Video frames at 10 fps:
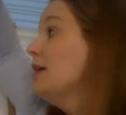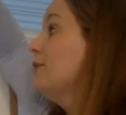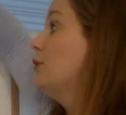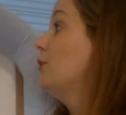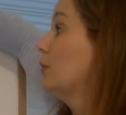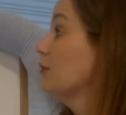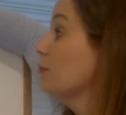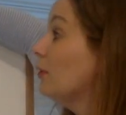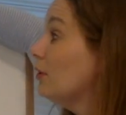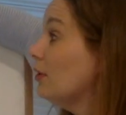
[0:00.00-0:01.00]
The North
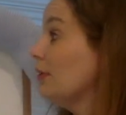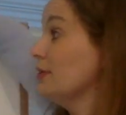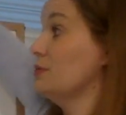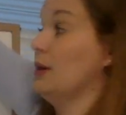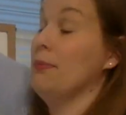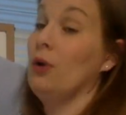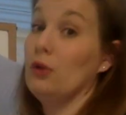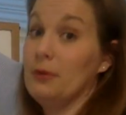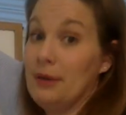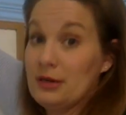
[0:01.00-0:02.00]
Pole is where
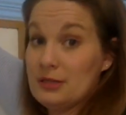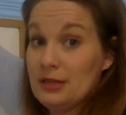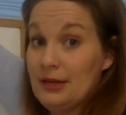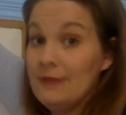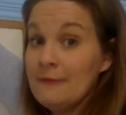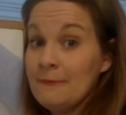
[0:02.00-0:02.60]
polar bears live,